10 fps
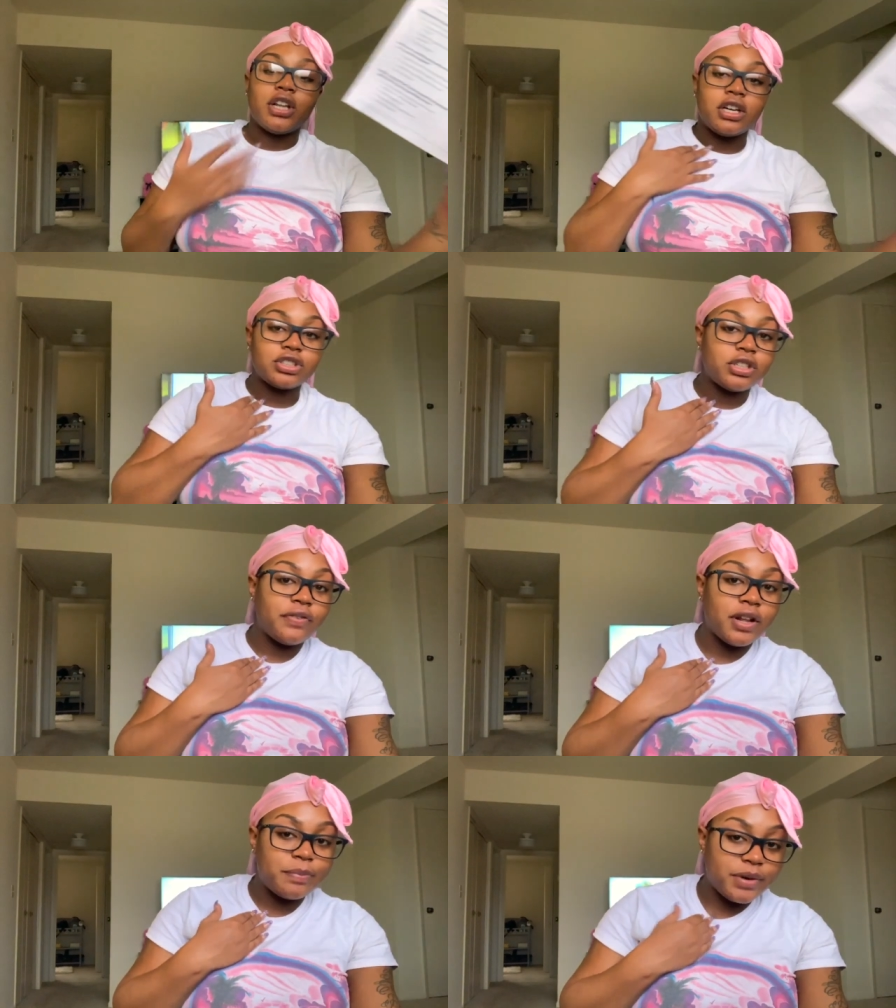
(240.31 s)
lungs are
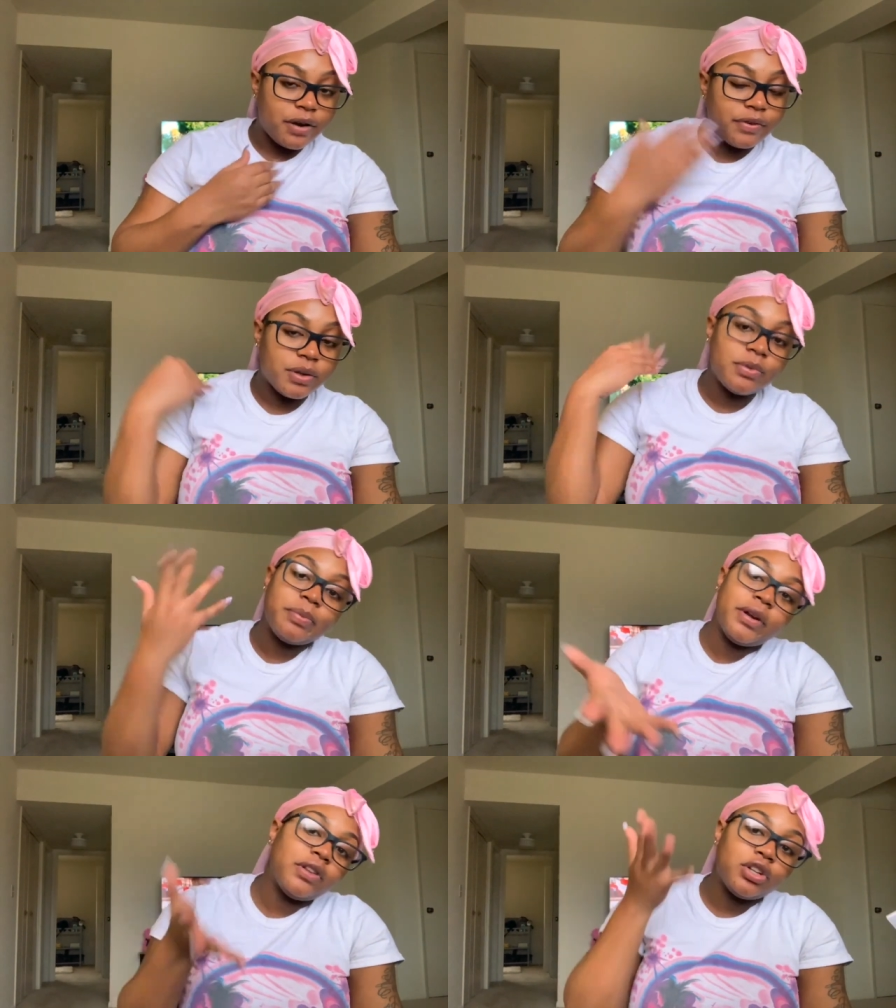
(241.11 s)
developed enough for them to
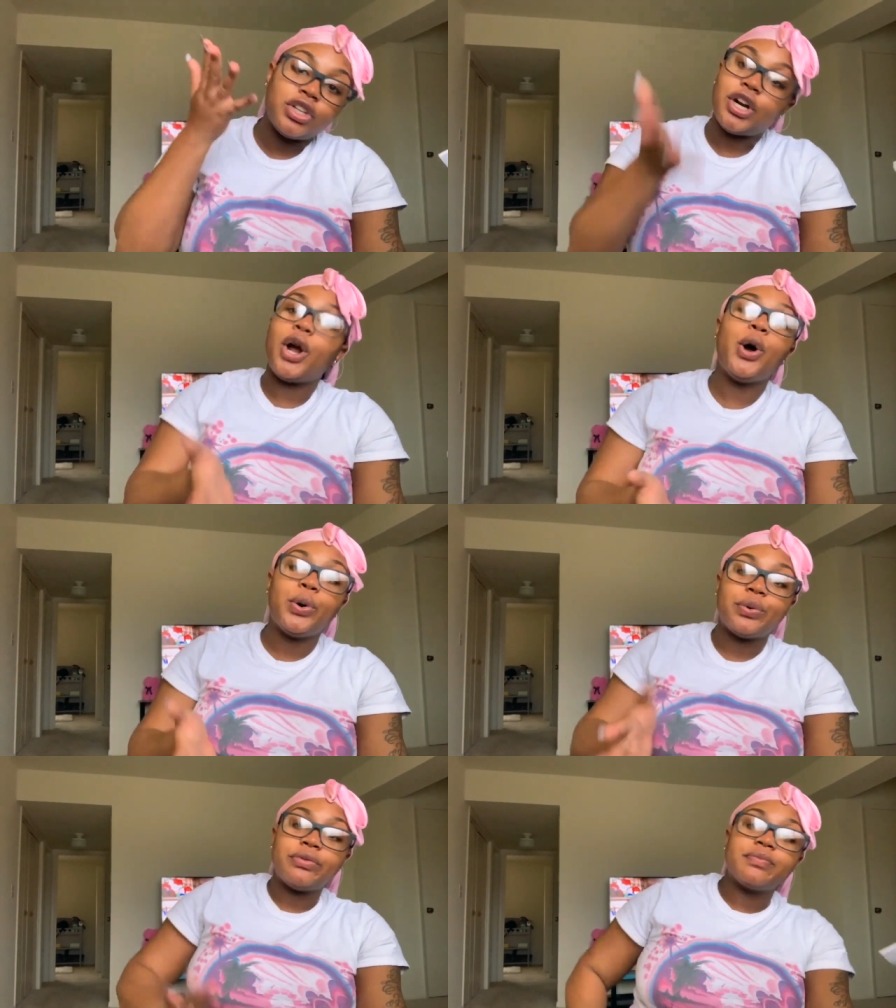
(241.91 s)
breathe on their
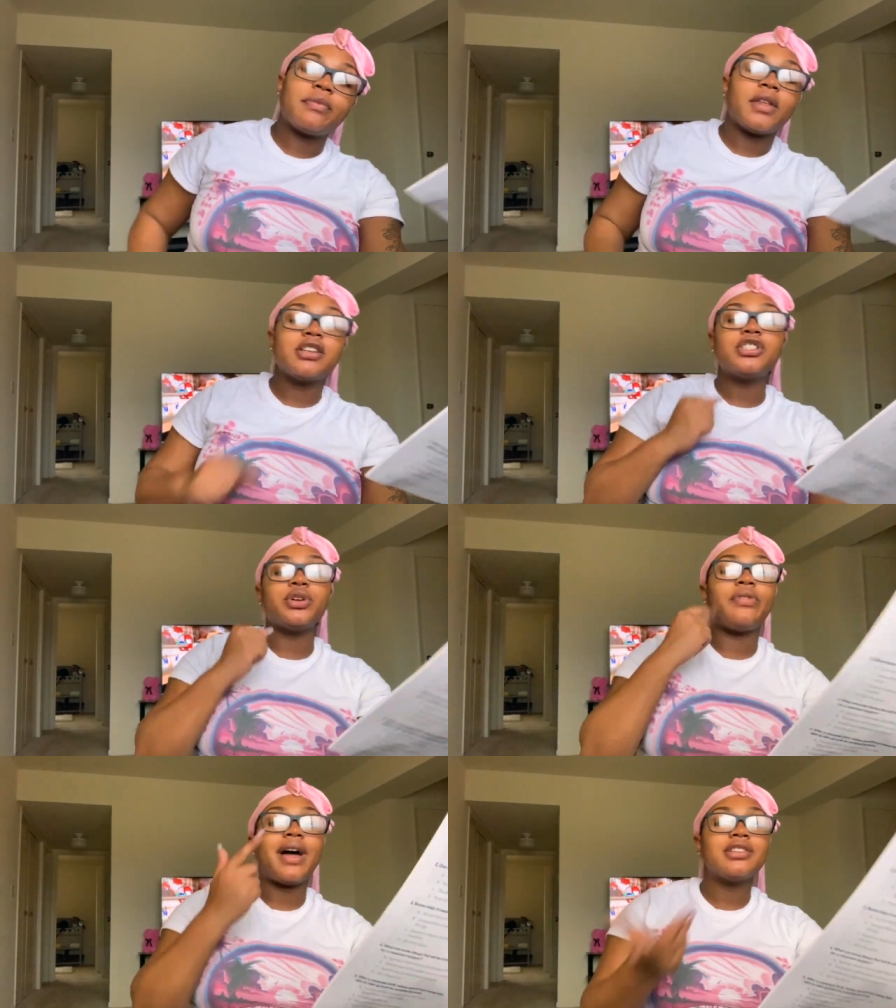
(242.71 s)
own.
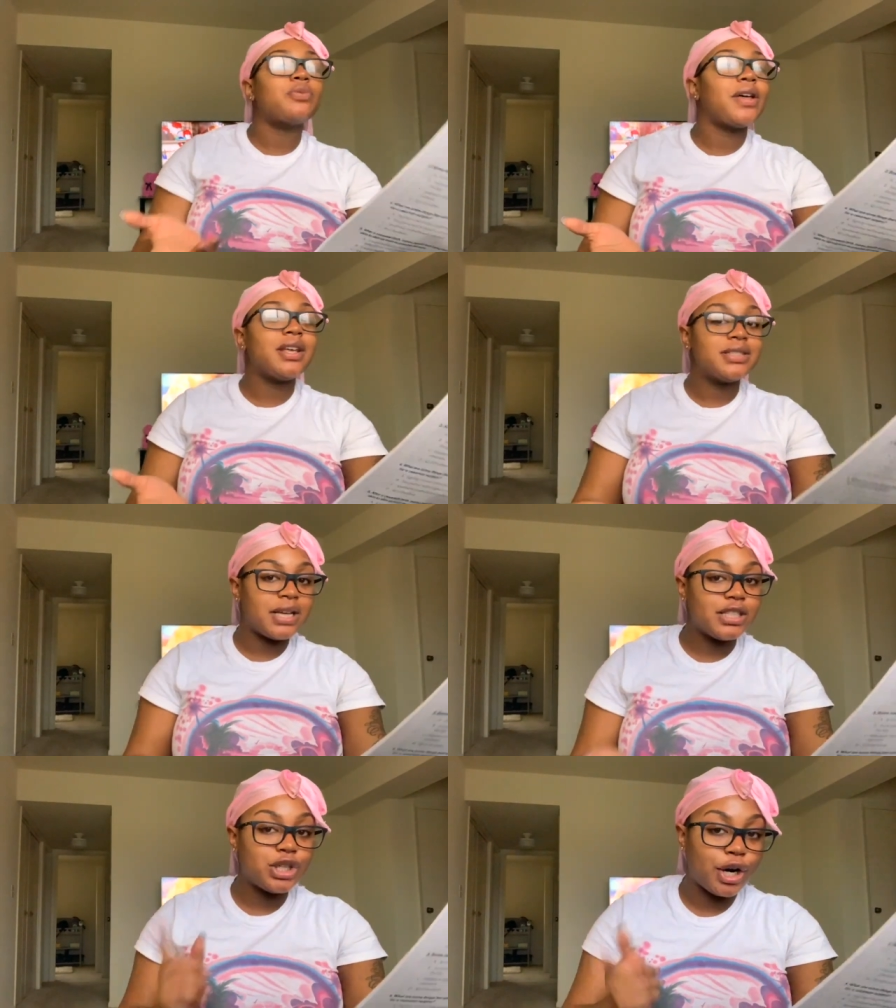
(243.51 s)
So that's why they say